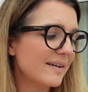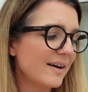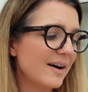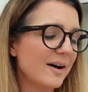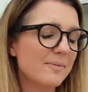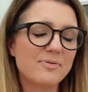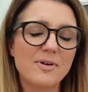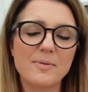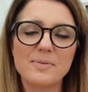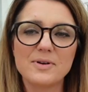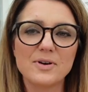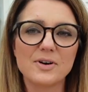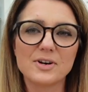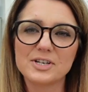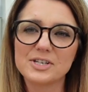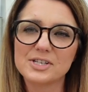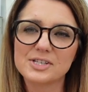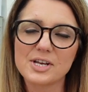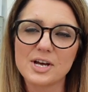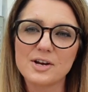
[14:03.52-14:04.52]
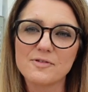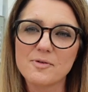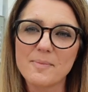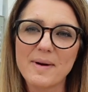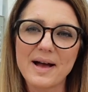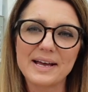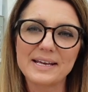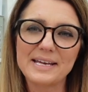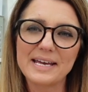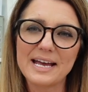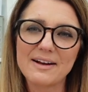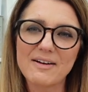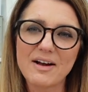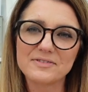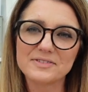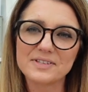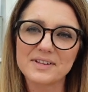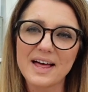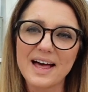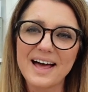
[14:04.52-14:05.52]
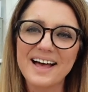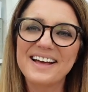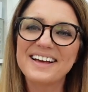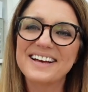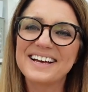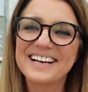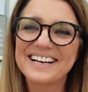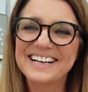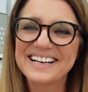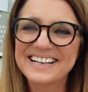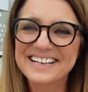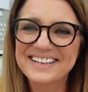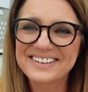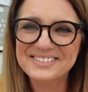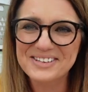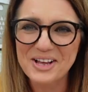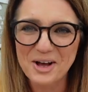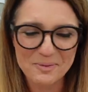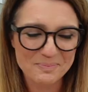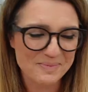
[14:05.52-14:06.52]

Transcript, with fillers: I'm probably not going to sew for about a year after that I'll